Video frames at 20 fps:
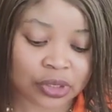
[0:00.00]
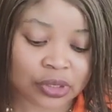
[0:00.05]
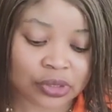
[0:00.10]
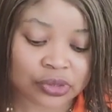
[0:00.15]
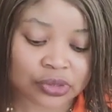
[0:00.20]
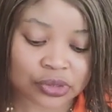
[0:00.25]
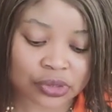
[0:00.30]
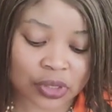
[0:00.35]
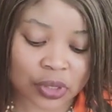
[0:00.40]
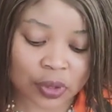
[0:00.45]

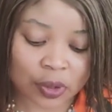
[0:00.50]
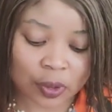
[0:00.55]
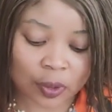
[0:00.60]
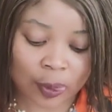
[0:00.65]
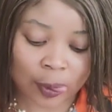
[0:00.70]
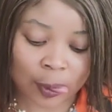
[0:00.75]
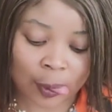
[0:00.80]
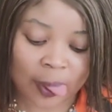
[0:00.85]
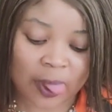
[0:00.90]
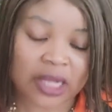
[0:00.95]

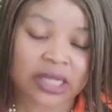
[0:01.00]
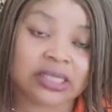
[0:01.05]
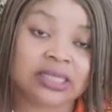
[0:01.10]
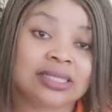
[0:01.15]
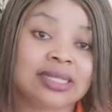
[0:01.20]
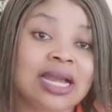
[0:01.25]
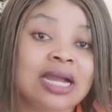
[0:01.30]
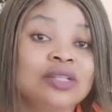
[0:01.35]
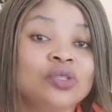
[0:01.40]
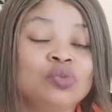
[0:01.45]
So
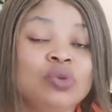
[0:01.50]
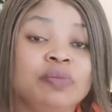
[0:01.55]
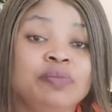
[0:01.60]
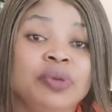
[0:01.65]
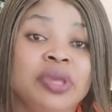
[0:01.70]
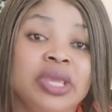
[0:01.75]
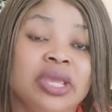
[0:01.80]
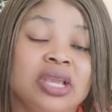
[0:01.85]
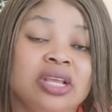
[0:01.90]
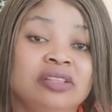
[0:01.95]
that will
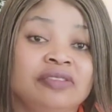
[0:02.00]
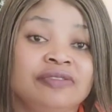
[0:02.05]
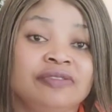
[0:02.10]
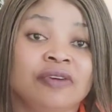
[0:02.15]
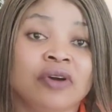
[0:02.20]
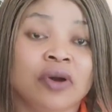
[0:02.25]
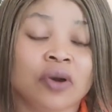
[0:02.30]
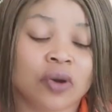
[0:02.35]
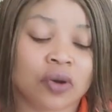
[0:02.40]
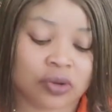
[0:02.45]
be it
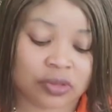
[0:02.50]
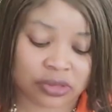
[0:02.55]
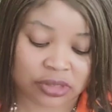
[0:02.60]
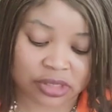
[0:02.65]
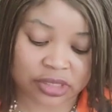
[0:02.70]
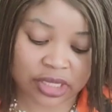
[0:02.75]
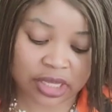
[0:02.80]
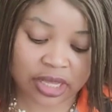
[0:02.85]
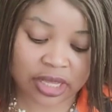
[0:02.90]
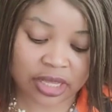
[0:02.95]
for
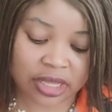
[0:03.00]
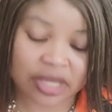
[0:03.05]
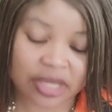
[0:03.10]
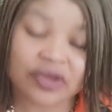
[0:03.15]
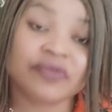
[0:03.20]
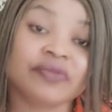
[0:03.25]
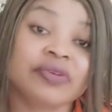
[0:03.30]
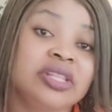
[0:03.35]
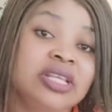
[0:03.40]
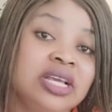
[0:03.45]
the
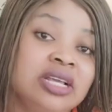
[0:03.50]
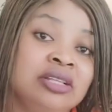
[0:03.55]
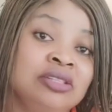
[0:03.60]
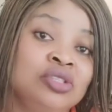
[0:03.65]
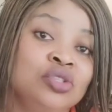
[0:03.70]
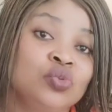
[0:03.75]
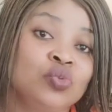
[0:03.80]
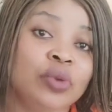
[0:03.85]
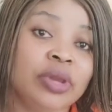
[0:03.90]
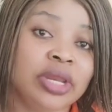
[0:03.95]

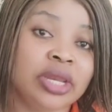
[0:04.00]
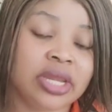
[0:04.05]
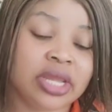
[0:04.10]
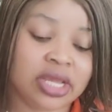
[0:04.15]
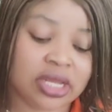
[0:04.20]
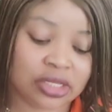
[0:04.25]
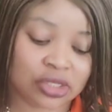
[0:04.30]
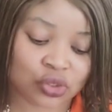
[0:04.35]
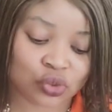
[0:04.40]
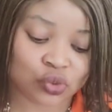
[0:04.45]
ingredients we
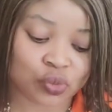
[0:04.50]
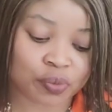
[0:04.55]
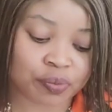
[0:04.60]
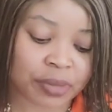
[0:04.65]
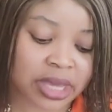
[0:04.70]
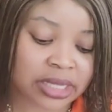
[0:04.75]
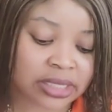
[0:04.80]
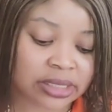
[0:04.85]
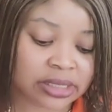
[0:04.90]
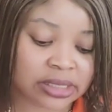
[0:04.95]
need to
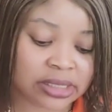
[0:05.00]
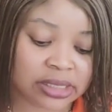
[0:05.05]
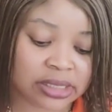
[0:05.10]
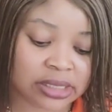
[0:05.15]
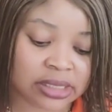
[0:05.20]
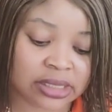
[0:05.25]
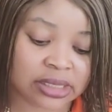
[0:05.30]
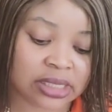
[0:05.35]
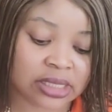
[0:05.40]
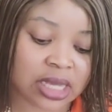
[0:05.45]
make
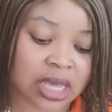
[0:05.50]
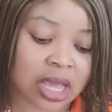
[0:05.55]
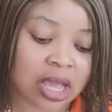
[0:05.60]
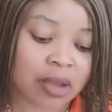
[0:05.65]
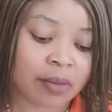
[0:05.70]
this